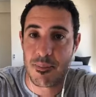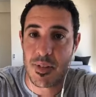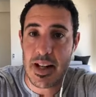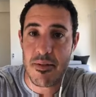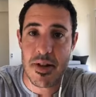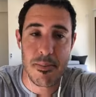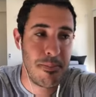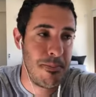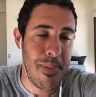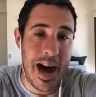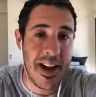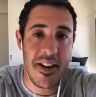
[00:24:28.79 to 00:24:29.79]
Even a
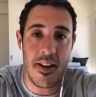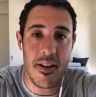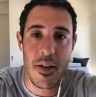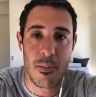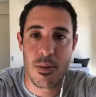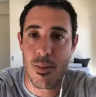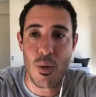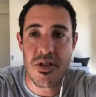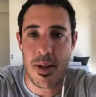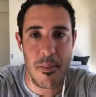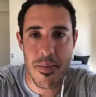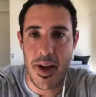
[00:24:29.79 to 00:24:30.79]
banner that promotes
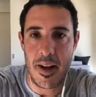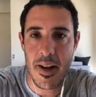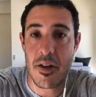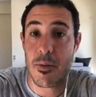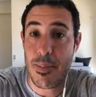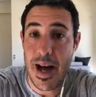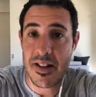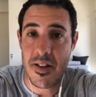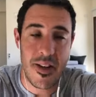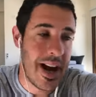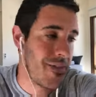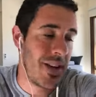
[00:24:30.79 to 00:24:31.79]
something is better
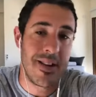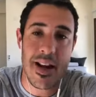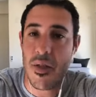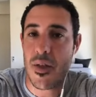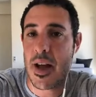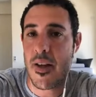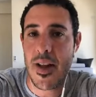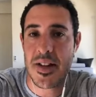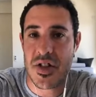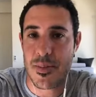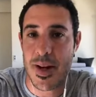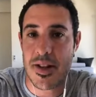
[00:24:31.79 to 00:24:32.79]
than having nothing in that
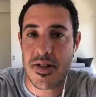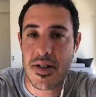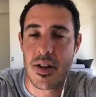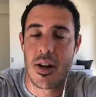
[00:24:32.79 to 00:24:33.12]
space.